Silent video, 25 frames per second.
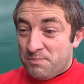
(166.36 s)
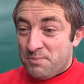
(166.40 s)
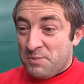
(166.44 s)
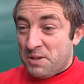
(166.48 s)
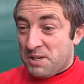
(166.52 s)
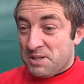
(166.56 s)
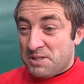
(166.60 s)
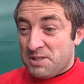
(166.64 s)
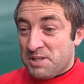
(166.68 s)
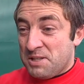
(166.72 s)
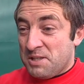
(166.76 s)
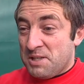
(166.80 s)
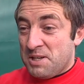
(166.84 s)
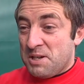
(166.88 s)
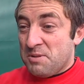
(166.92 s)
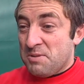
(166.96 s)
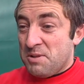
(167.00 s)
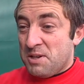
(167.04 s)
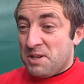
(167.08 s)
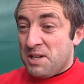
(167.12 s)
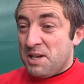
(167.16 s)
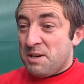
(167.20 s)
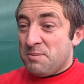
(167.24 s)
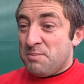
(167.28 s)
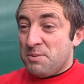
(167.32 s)
like I said, no,
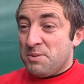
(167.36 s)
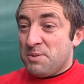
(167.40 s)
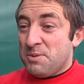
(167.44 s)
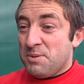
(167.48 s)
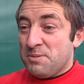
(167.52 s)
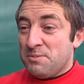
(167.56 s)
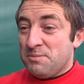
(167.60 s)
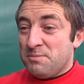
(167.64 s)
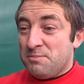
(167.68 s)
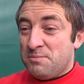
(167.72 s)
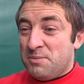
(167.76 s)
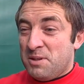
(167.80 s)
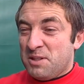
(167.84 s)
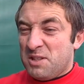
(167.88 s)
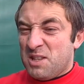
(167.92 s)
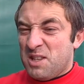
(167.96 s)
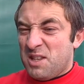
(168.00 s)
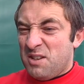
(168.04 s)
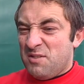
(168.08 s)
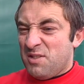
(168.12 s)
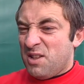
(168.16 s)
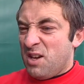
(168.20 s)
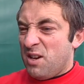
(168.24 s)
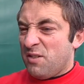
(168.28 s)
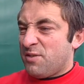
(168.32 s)
not yet. But I don't
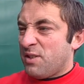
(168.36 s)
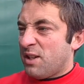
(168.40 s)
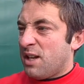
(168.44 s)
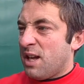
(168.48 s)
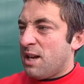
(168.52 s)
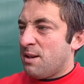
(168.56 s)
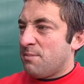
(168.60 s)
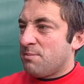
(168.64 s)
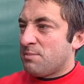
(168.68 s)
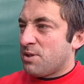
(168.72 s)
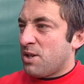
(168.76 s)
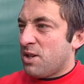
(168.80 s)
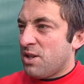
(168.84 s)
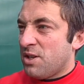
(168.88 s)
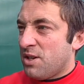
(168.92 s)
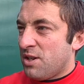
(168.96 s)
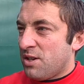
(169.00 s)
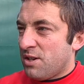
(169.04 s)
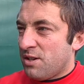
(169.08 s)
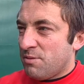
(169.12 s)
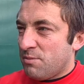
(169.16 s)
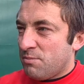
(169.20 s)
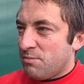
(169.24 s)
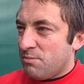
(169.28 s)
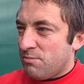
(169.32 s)
even know if the game's on
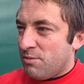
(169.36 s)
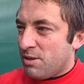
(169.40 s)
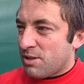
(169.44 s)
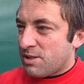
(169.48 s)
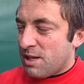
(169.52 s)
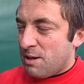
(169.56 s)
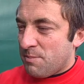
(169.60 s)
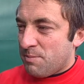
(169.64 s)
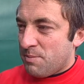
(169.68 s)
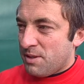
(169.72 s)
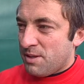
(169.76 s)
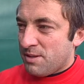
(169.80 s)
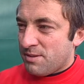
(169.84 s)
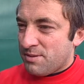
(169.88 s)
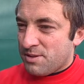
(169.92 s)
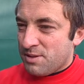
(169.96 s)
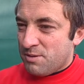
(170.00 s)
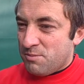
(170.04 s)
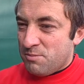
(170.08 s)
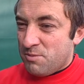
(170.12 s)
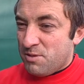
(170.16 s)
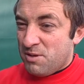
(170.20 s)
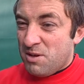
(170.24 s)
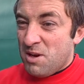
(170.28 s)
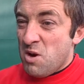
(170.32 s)
or what's happening, so
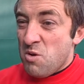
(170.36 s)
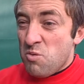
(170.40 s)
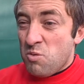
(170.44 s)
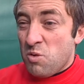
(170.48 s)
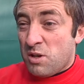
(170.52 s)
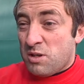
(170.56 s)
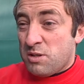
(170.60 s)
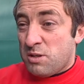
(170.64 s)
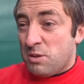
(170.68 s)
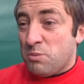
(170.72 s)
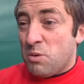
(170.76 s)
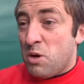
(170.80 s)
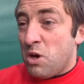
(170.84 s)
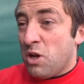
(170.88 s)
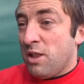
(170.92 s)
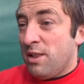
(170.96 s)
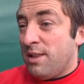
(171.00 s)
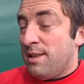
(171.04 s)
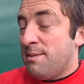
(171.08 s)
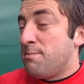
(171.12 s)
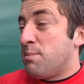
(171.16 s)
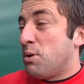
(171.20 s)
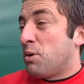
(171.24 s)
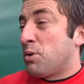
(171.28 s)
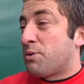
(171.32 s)
we're all in
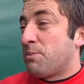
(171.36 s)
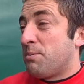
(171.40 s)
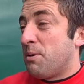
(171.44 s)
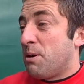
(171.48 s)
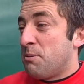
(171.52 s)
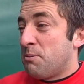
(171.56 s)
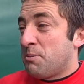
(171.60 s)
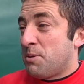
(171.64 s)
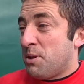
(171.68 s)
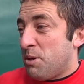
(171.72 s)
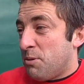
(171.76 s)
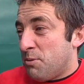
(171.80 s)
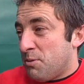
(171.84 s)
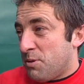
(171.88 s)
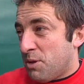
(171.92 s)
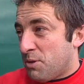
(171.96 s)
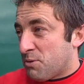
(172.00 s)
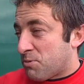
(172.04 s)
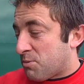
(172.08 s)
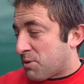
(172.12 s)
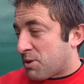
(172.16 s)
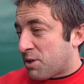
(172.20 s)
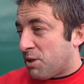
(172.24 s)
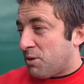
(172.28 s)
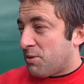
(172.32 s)
limbo at the moment. No one
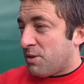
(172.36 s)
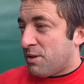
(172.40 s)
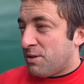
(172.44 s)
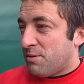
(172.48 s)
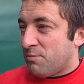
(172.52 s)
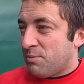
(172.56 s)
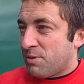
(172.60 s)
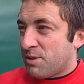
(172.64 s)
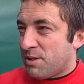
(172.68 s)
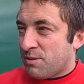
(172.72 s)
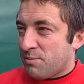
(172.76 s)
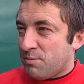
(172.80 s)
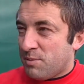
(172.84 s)
knows what's going on with